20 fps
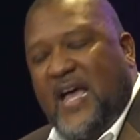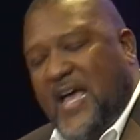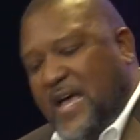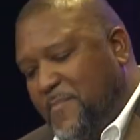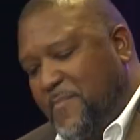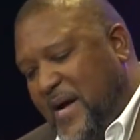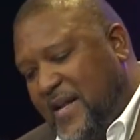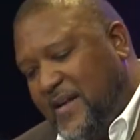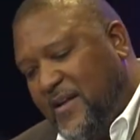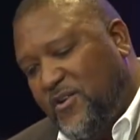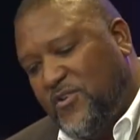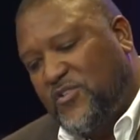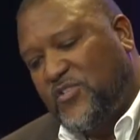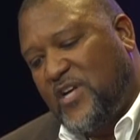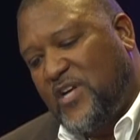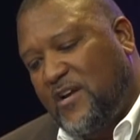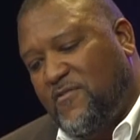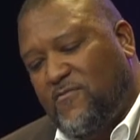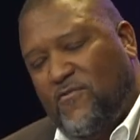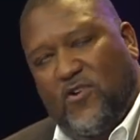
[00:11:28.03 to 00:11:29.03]
in my little
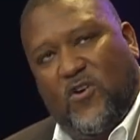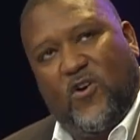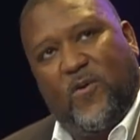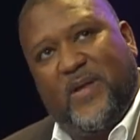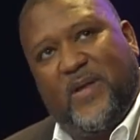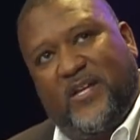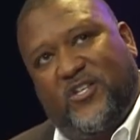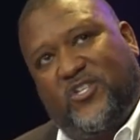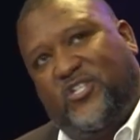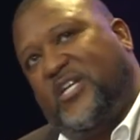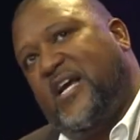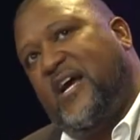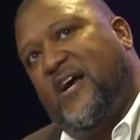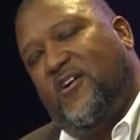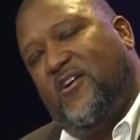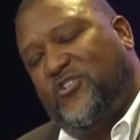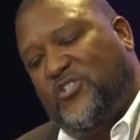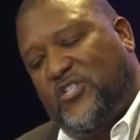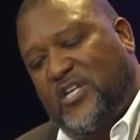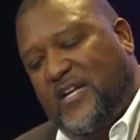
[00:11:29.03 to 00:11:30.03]
sunroom in a
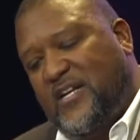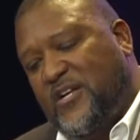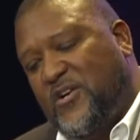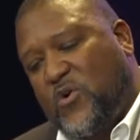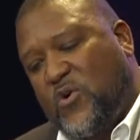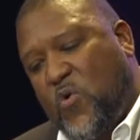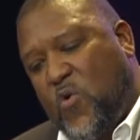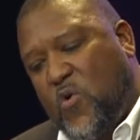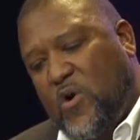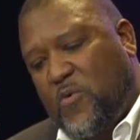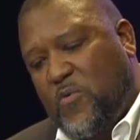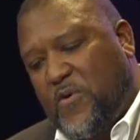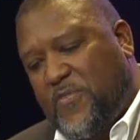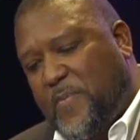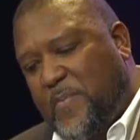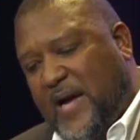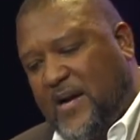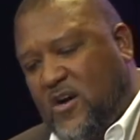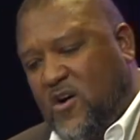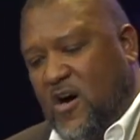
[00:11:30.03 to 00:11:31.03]
chair sitting in the corner
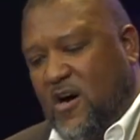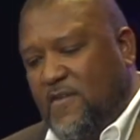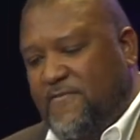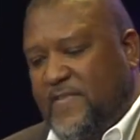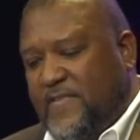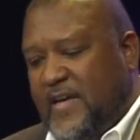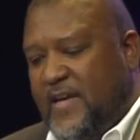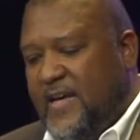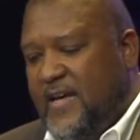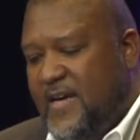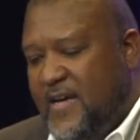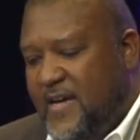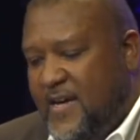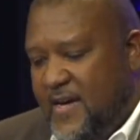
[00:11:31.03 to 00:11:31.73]
with my coffee,